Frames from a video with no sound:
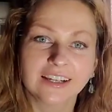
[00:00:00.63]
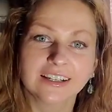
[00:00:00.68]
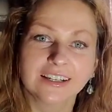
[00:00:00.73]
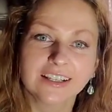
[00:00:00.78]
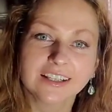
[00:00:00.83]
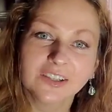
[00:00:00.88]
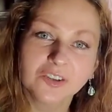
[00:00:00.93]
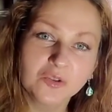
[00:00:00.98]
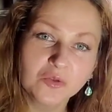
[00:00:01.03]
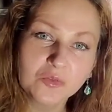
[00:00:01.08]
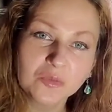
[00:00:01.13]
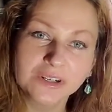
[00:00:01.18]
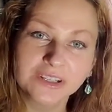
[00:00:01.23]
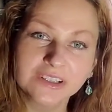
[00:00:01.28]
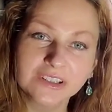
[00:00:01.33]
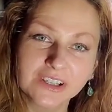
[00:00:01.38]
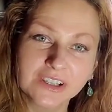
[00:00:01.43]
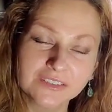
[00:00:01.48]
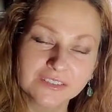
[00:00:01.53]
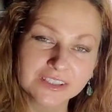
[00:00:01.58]
Hello, my
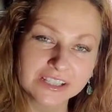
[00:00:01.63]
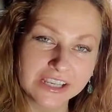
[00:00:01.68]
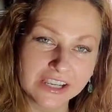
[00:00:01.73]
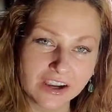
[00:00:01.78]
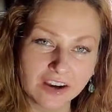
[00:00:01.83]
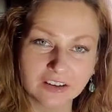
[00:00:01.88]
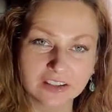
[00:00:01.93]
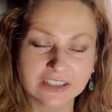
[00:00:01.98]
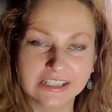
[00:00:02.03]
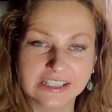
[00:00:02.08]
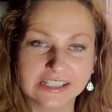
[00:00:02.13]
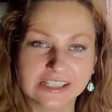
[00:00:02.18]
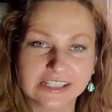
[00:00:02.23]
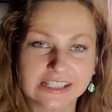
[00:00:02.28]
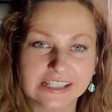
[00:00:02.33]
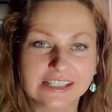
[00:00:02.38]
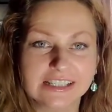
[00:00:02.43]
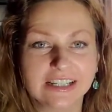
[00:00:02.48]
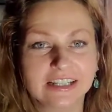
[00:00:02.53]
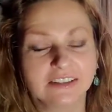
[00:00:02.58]
lovely
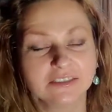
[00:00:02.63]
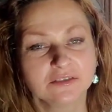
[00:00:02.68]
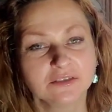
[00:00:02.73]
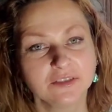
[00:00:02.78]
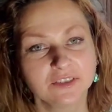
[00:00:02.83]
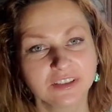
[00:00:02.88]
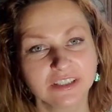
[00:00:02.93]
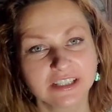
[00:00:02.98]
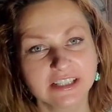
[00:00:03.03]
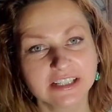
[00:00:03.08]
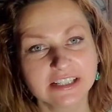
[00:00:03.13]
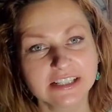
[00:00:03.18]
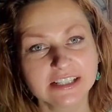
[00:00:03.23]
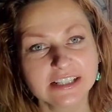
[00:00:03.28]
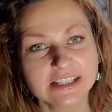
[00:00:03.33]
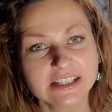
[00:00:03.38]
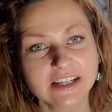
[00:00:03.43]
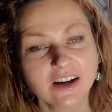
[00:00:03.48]
artists and friends.